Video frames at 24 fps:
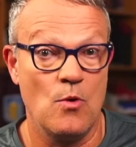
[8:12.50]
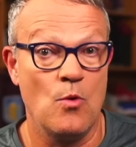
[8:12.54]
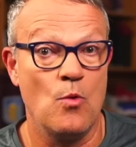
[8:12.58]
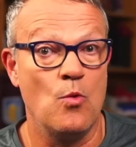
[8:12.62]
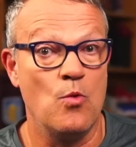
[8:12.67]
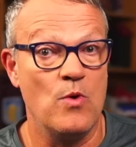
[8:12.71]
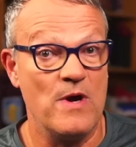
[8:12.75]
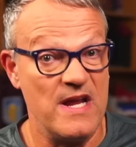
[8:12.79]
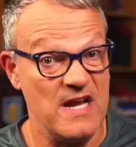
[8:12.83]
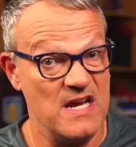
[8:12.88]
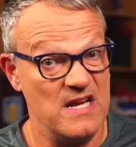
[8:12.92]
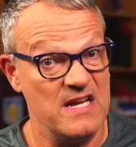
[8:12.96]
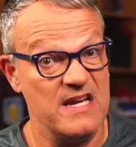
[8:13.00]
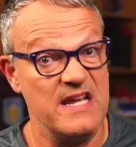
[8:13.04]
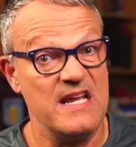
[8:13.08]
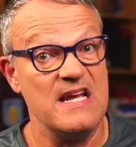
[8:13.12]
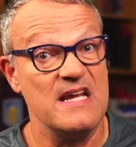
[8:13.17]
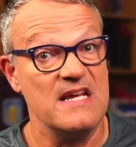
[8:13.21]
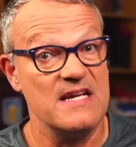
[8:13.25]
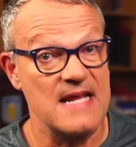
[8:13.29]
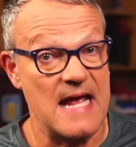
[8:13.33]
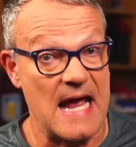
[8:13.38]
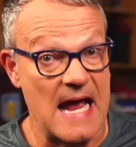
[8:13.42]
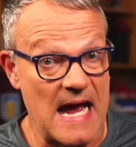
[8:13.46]
We
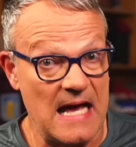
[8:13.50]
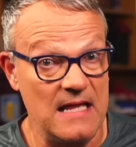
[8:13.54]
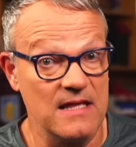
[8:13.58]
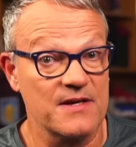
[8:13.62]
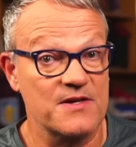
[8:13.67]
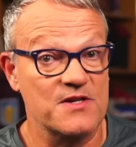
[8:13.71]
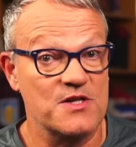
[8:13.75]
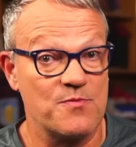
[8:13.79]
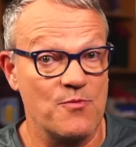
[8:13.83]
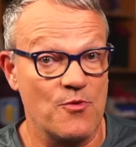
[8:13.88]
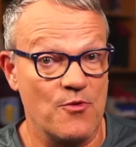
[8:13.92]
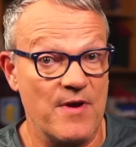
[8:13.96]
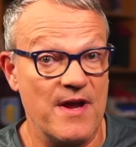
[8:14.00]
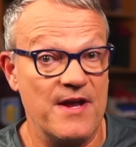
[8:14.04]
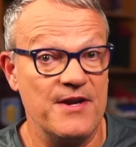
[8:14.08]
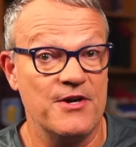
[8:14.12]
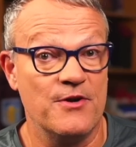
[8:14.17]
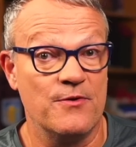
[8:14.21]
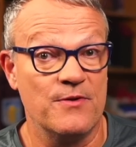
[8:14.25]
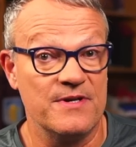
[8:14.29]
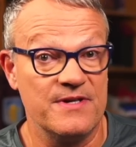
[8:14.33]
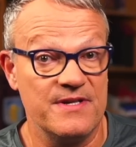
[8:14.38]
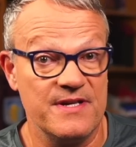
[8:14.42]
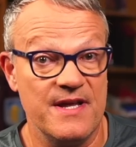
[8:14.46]
need Alex
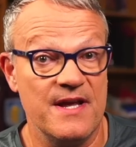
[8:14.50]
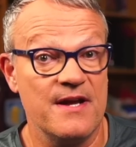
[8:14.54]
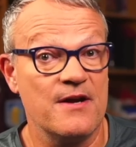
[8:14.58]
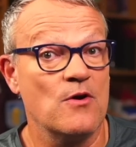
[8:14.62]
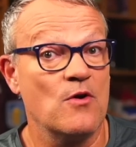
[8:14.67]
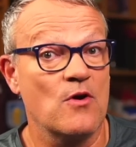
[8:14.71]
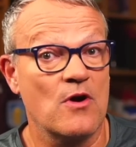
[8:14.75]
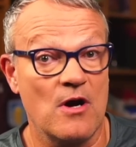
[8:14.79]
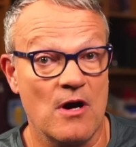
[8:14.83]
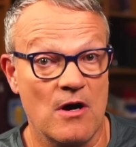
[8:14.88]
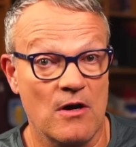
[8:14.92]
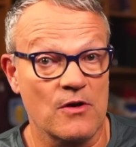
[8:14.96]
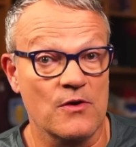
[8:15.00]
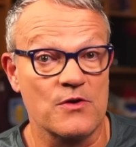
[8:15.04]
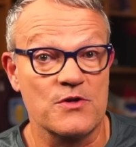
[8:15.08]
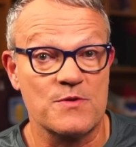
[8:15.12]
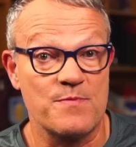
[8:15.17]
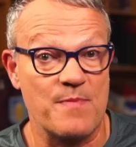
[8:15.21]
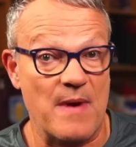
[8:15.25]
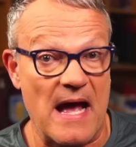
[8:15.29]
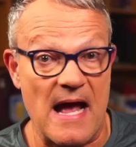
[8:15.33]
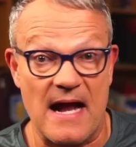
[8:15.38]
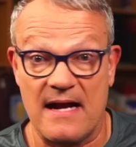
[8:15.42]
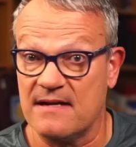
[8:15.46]
Moreno and Diego Carlos
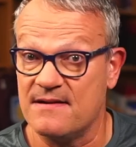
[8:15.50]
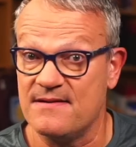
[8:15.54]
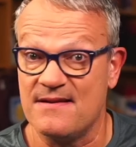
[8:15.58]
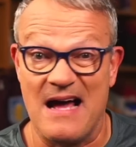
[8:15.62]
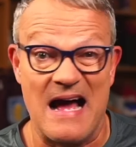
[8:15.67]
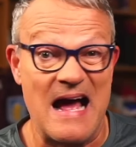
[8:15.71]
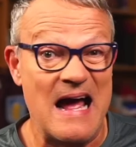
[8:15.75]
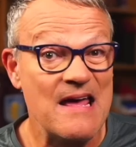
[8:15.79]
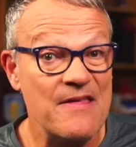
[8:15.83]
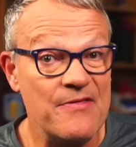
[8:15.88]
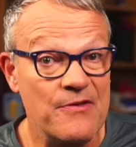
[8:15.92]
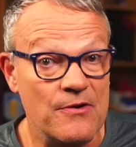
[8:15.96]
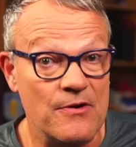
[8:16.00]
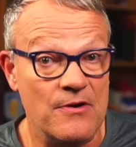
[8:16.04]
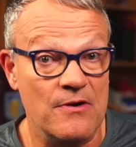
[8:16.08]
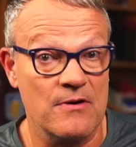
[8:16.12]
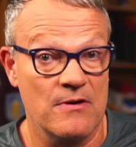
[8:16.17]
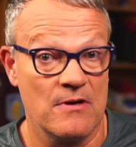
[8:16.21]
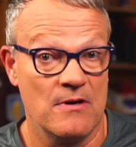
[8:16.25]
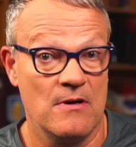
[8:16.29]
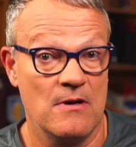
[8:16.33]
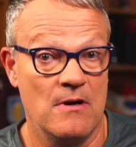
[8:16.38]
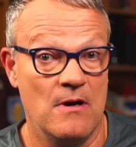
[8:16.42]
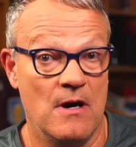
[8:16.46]
back,
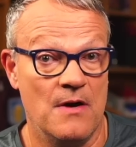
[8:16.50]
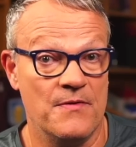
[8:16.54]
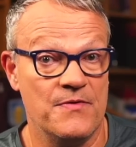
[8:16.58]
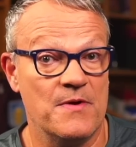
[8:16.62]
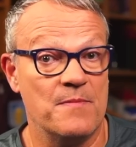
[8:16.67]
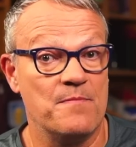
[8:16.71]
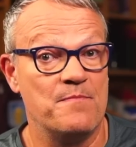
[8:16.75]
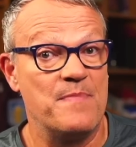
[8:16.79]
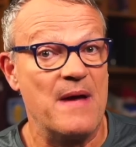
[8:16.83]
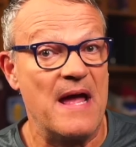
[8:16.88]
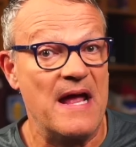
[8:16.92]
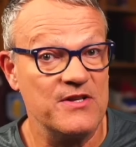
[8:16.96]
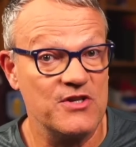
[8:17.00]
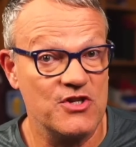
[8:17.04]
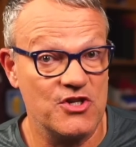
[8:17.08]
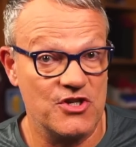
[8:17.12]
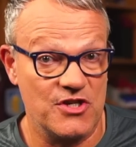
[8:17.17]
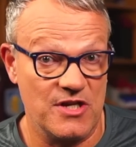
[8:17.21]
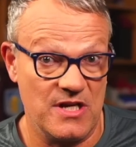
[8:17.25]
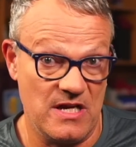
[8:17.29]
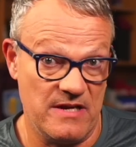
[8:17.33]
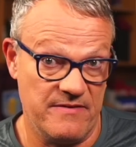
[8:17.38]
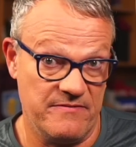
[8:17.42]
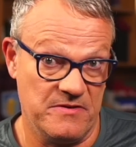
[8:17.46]
neither on the
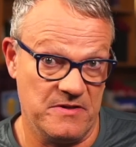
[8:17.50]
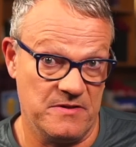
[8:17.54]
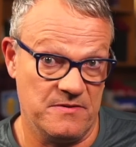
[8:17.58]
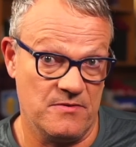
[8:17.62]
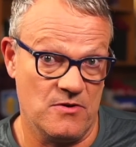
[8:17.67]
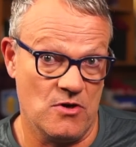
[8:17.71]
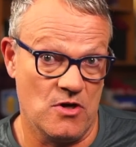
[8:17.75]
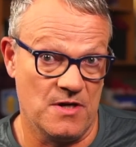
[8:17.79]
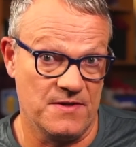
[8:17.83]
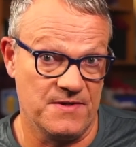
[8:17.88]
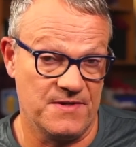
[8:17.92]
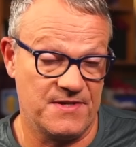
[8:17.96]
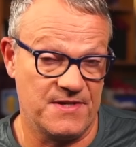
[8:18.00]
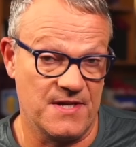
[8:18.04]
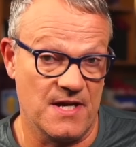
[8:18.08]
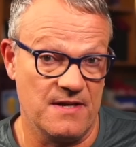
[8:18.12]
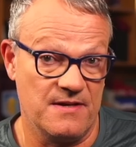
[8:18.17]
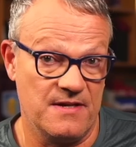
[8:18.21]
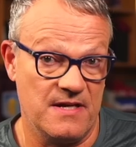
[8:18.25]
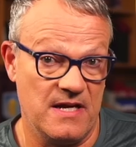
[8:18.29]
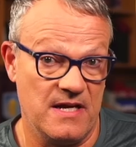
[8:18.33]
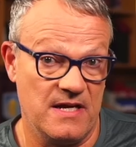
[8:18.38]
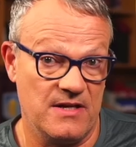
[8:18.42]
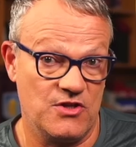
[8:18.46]
bench even on
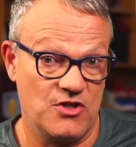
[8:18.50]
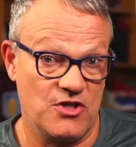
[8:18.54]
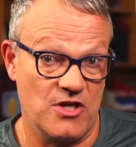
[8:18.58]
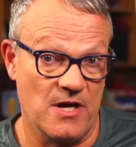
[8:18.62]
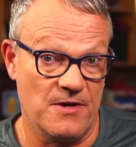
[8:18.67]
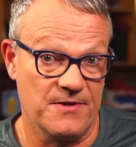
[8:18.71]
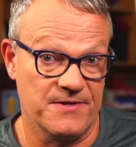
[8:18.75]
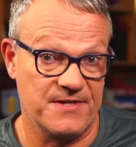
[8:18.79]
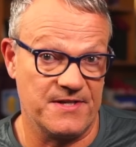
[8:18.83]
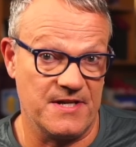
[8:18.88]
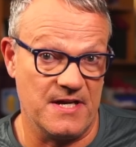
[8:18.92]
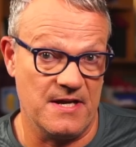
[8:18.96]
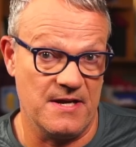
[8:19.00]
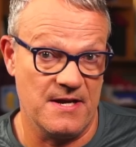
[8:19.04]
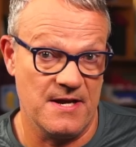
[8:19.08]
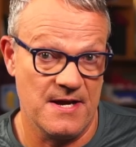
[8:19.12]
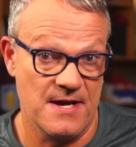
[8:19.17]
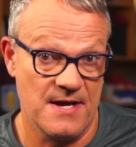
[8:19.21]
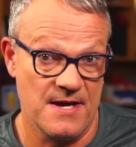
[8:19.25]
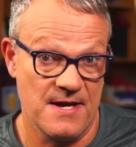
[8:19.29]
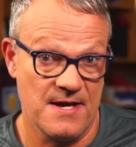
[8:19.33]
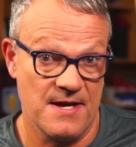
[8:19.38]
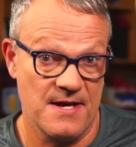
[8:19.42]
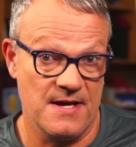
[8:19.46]
Sunday at Chelsea.
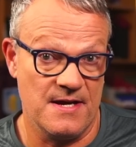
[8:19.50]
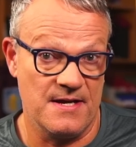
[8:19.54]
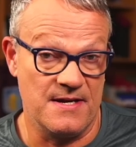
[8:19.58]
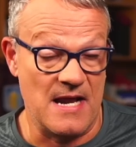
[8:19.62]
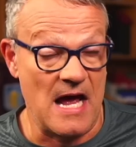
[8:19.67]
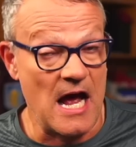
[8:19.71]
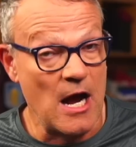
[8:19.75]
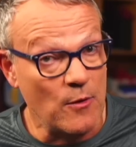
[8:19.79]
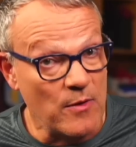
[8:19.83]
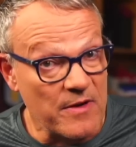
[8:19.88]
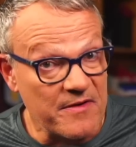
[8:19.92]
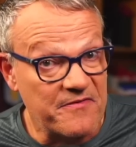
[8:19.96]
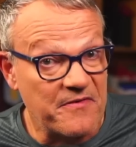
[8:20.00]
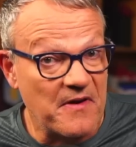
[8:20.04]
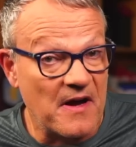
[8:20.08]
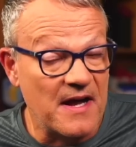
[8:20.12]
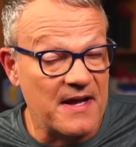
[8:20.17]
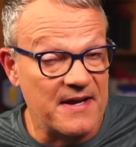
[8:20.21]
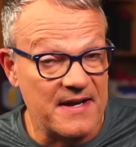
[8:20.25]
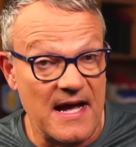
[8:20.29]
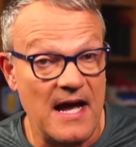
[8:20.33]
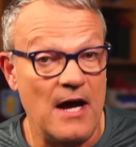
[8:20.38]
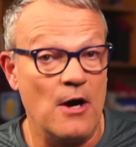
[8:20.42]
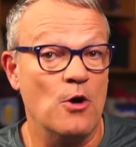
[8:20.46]
And now we
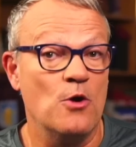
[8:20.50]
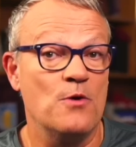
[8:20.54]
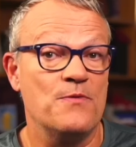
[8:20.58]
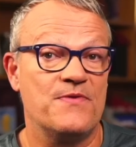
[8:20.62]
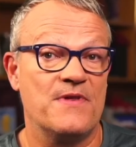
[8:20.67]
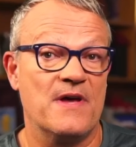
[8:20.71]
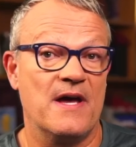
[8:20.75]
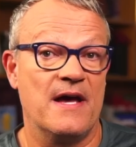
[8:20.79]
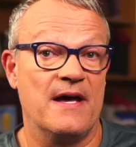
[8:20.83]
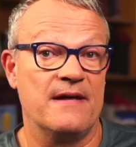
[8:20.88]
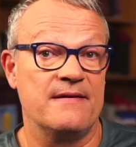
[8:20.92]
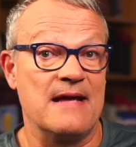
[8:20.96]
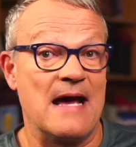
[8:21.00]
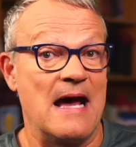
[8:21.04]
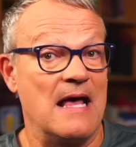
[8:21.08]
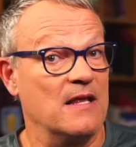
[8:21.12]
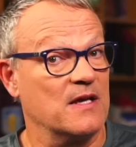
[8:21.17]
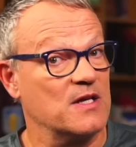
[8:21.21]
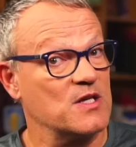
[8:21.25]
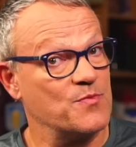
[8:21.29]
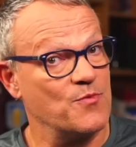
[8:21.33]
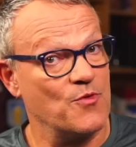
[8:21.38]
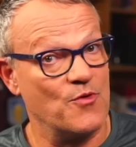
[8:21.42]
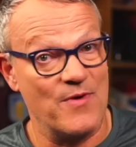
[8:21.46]
find out that
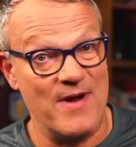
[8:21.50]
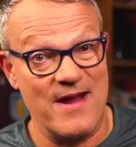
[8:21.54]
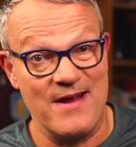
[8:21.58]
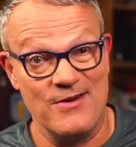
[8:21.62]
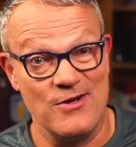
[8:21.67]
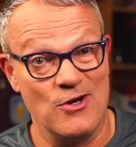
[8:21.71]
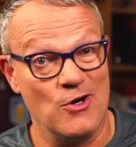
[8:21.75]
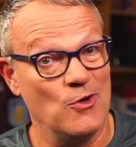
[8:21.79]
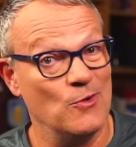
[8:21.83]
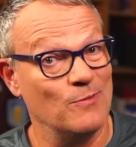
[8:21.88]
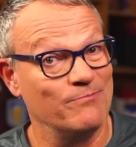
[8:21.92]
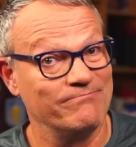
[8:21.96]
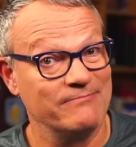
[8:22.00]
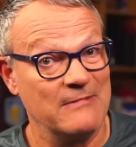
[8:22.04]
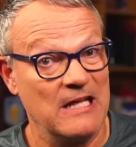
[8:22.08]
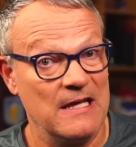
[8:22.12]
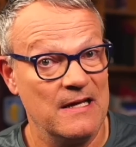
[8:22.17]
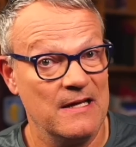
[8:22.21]
Alex Moreno